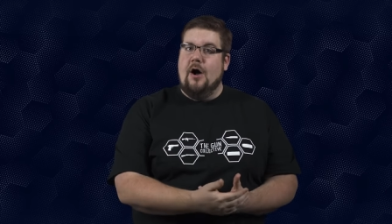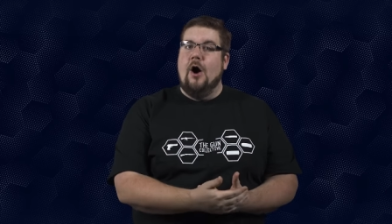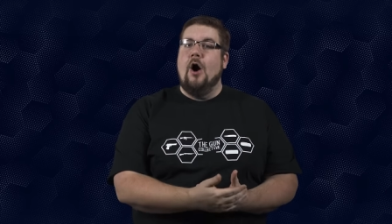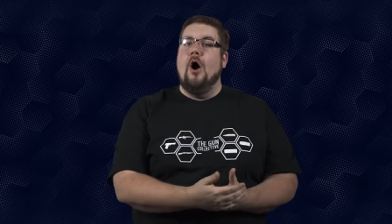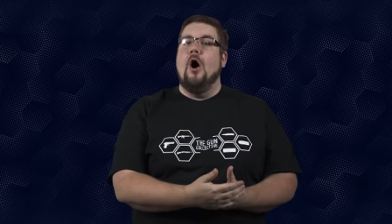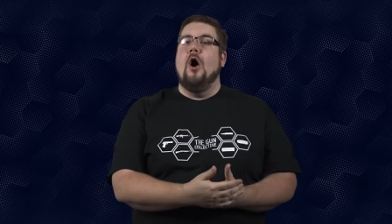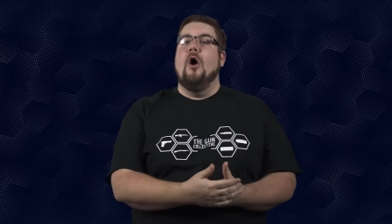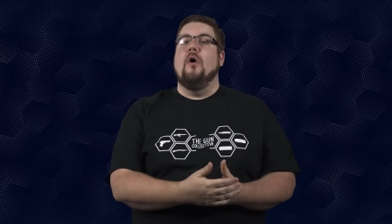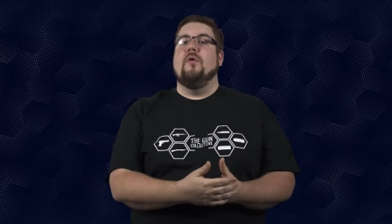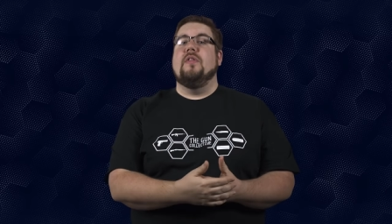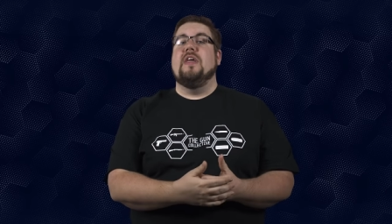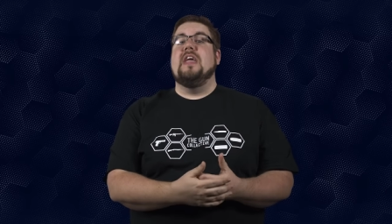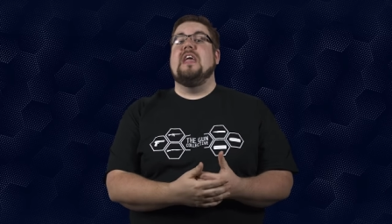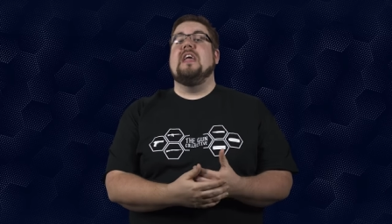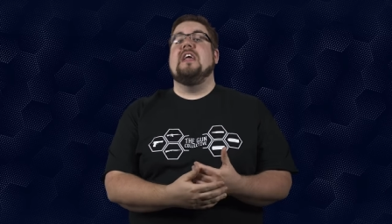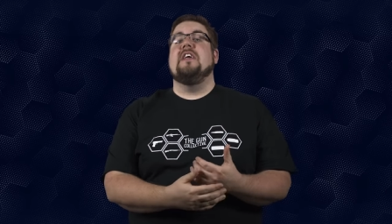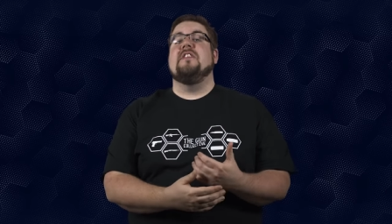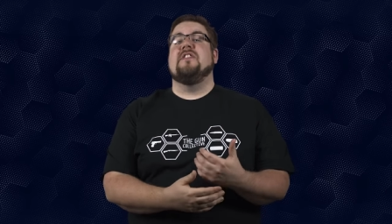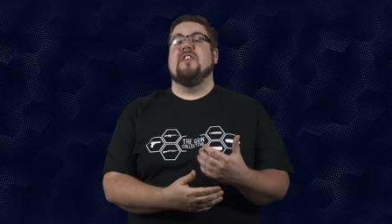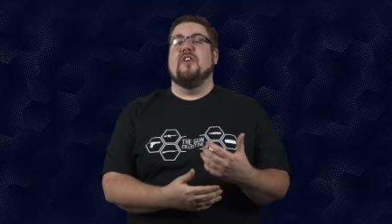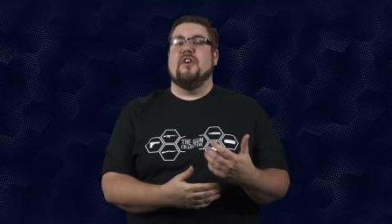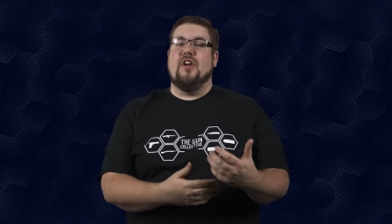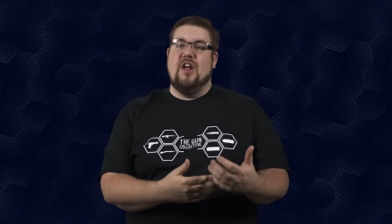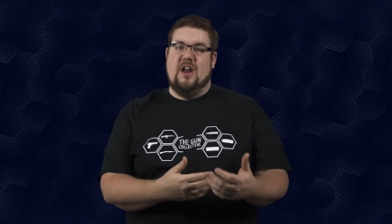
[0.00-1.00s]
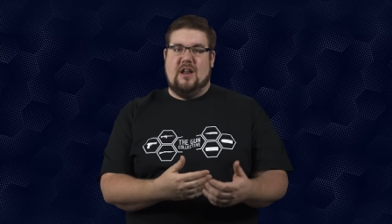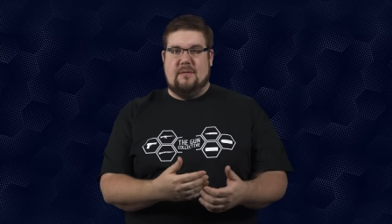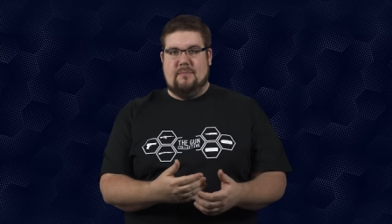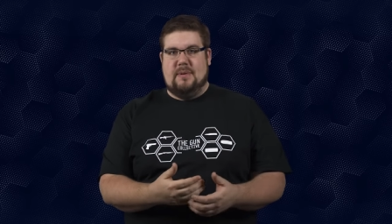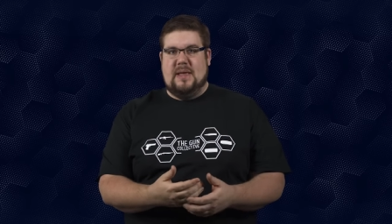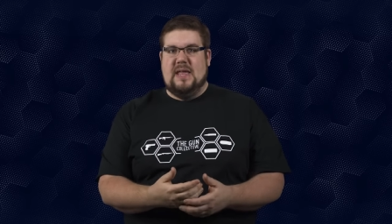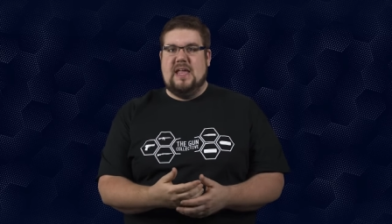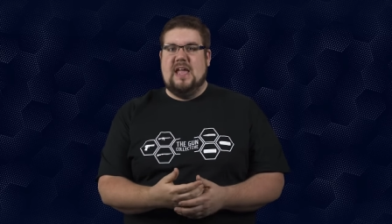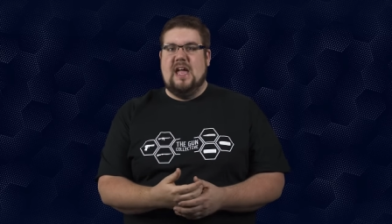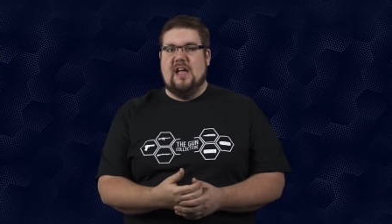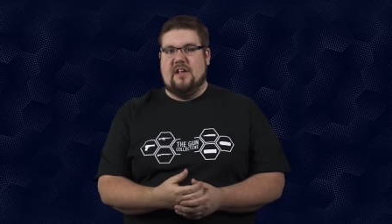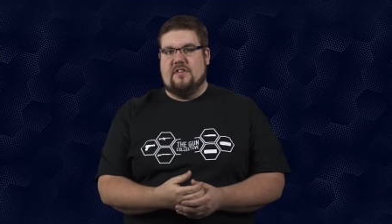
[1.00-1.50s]
oh, these are gonna
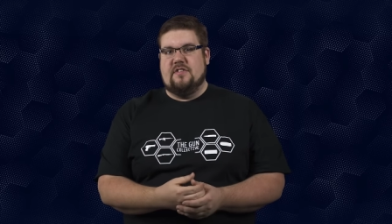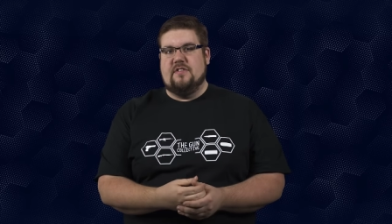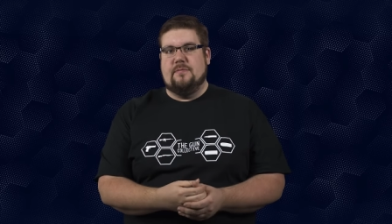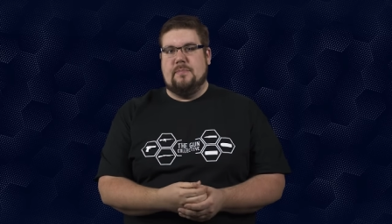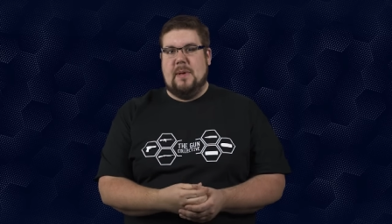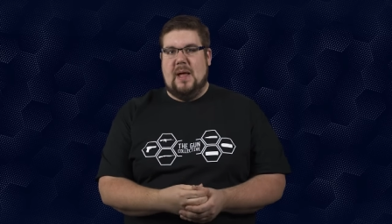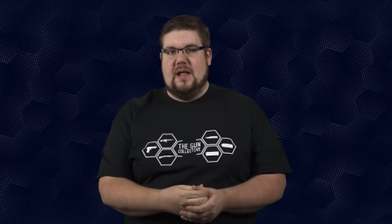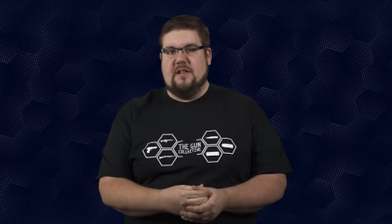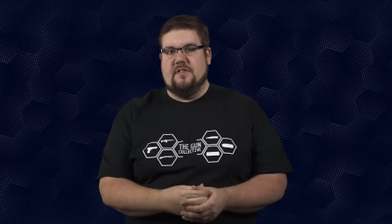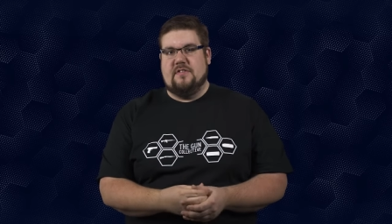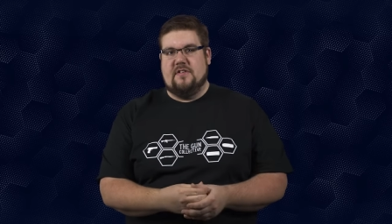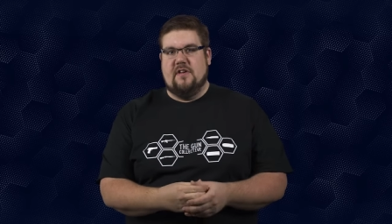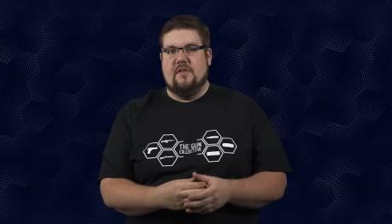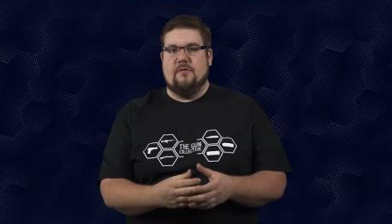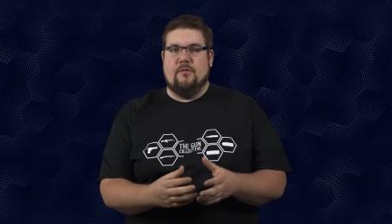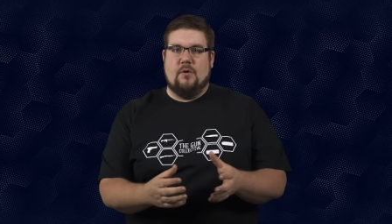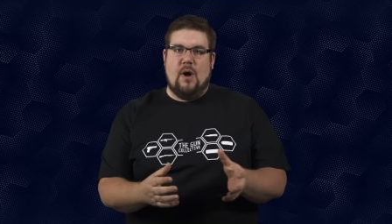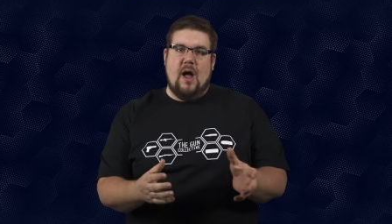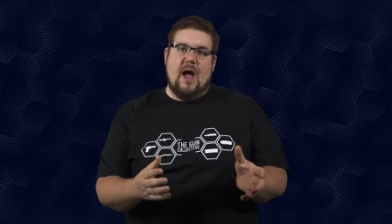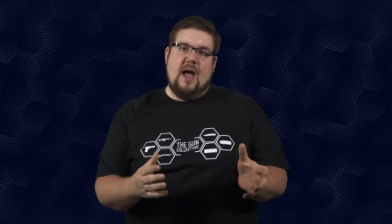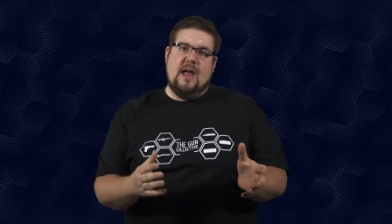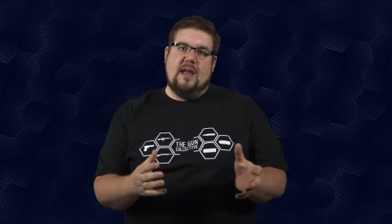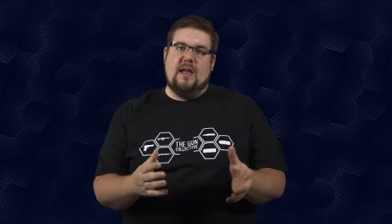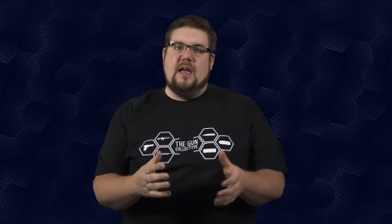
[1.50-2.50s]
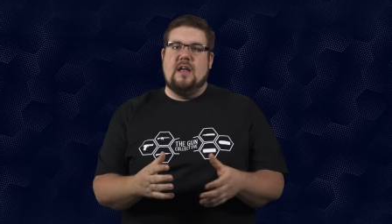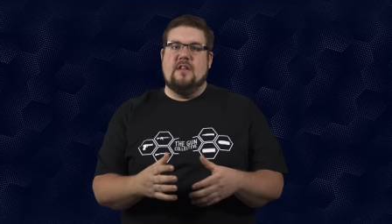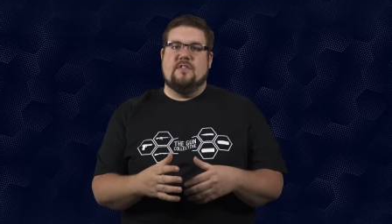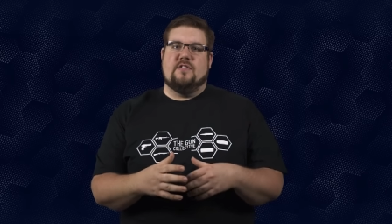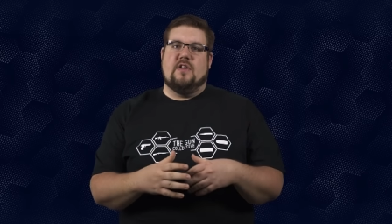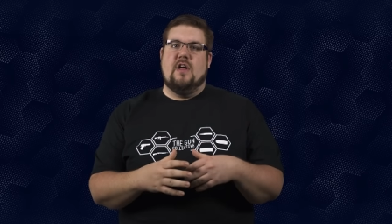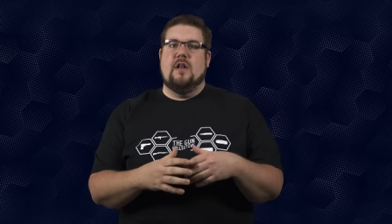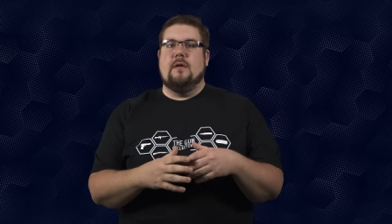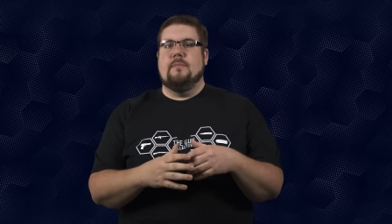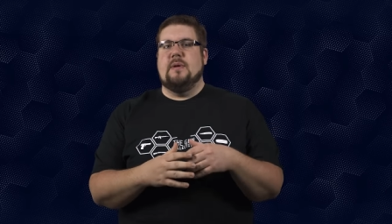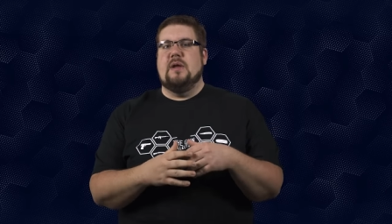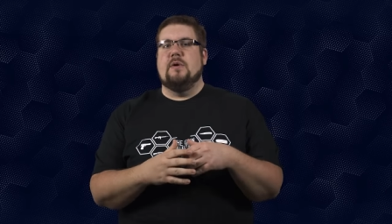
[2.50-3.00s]
be expensive, right?
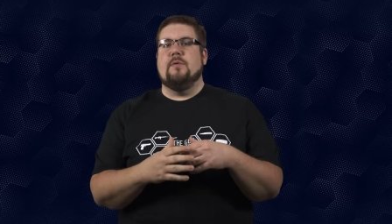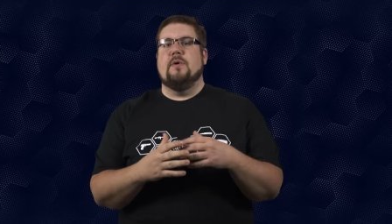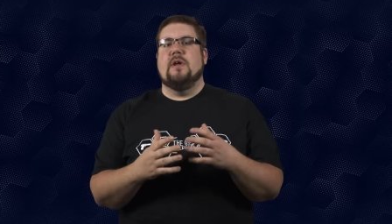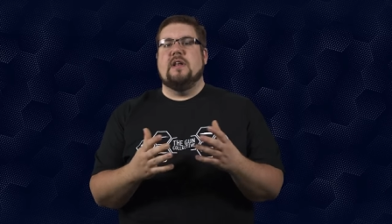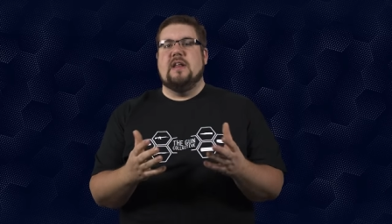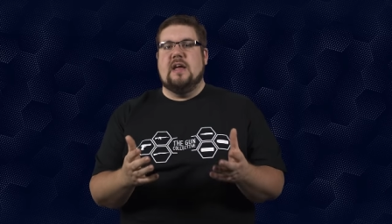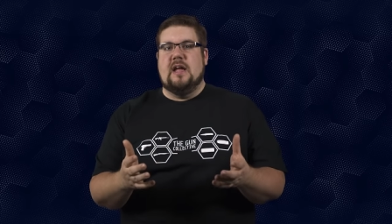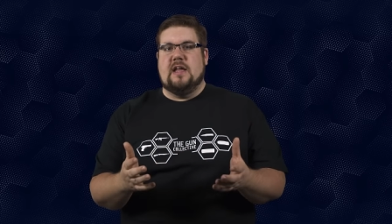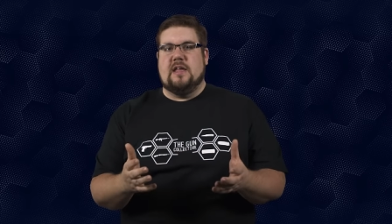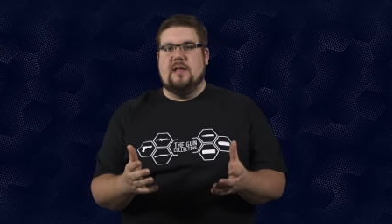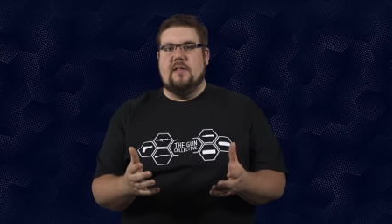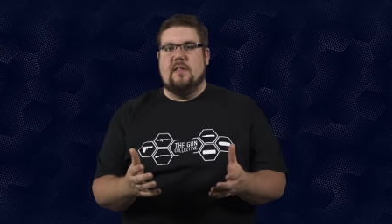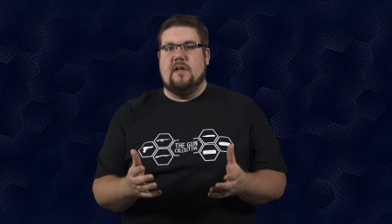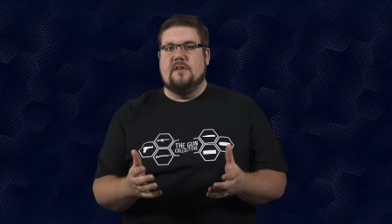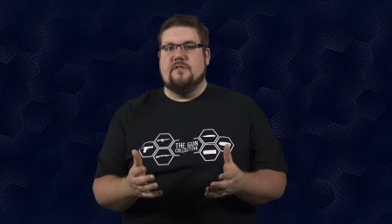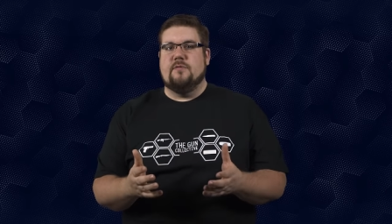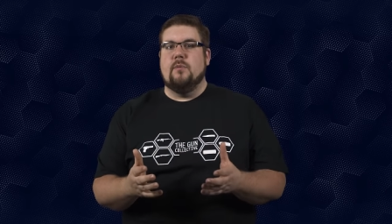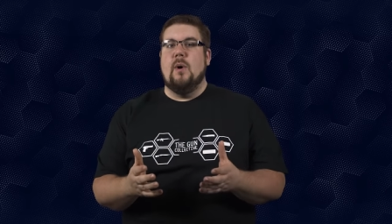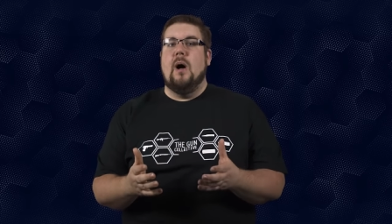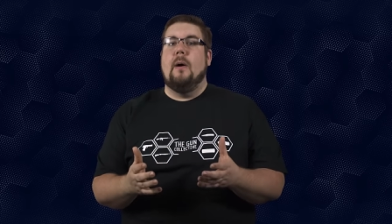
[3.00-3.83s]
It's gonna be ridiculous.